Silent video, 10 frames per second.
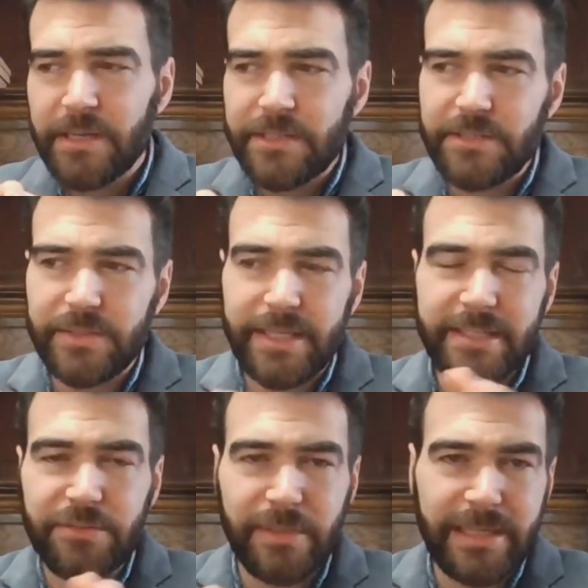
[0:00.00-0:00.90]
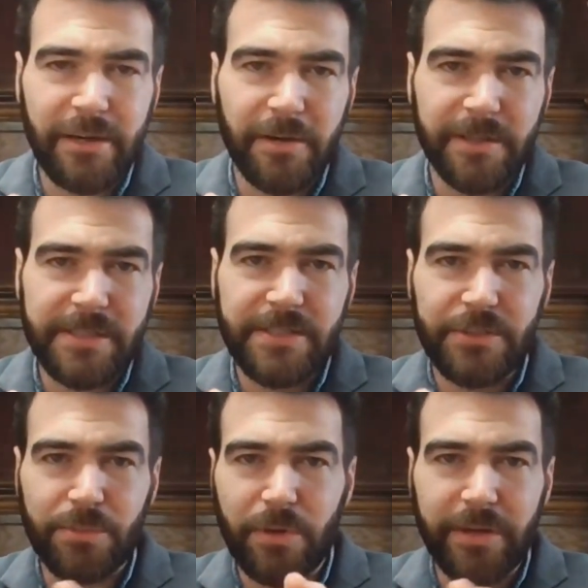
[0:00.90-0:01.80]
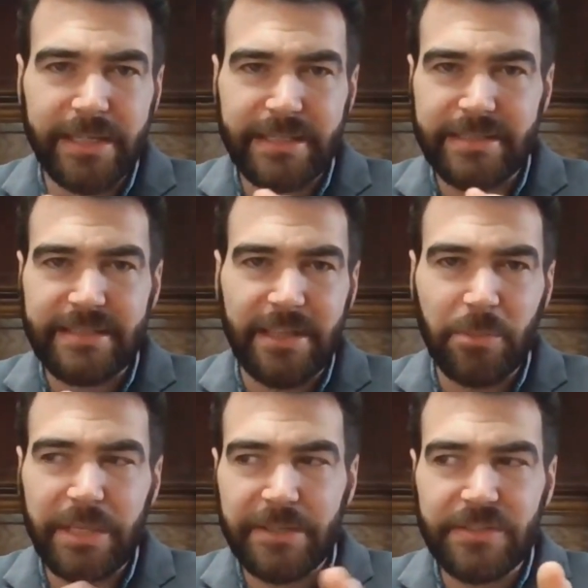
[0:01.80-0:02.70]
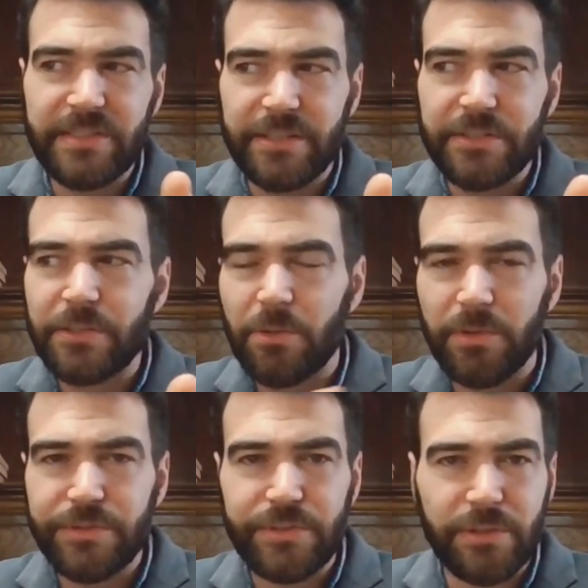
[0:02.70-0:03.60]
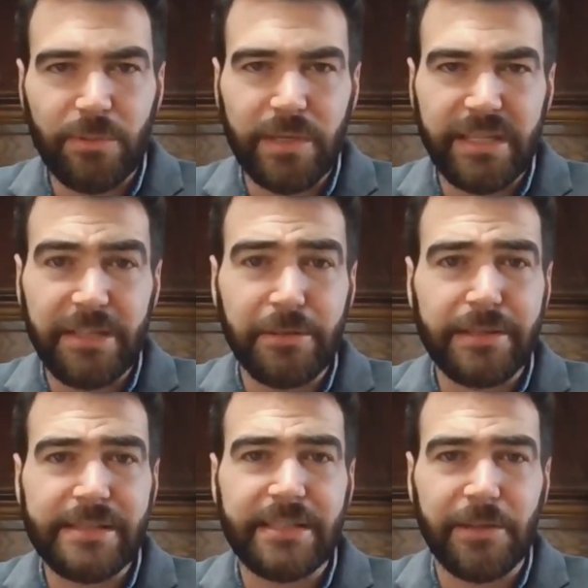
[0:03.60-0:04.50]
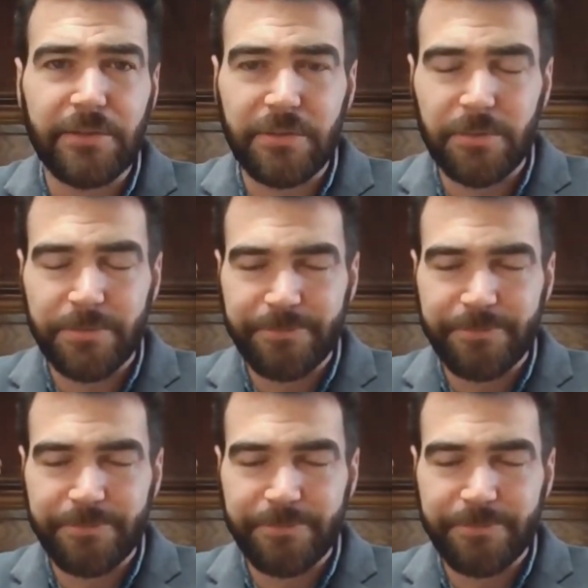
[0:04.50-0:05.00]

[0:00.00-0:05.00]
So then it's really hard to market and sell because there's almost nobody you can sell to.